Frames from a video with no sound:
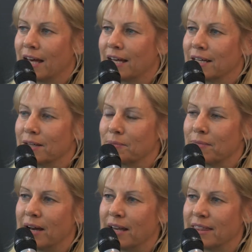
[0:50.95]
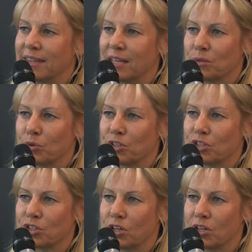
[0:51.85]
Um, I then would
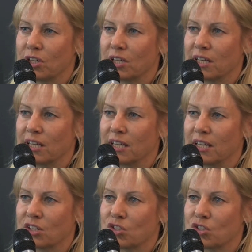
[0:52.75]
certainly